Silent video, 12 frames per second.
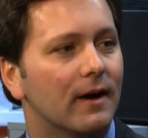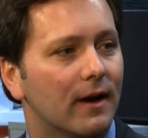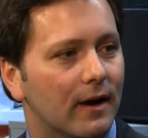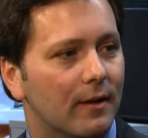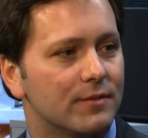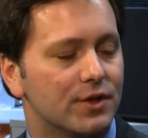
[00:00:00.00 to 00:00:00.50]

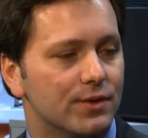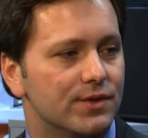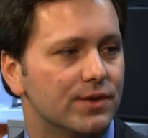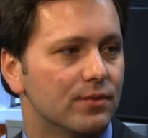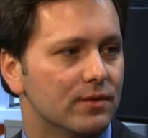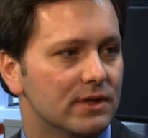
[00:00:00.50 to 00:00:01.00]
um, too
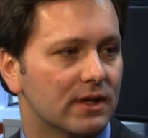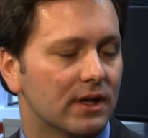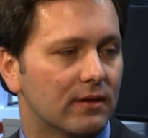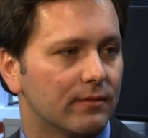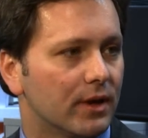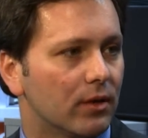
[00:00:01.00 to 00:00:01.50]
soon
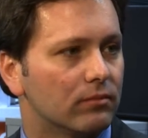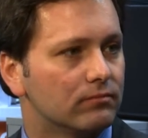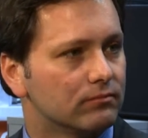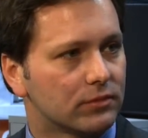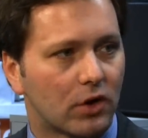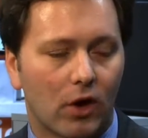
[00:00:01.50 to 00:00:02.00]
to you know
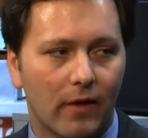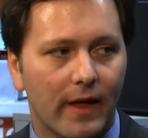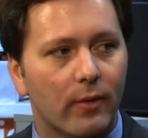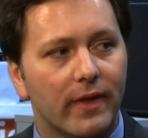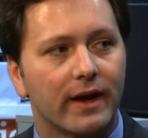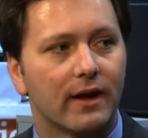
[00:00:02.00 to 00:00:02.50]
call
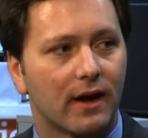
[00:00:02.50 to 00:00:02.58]
that with any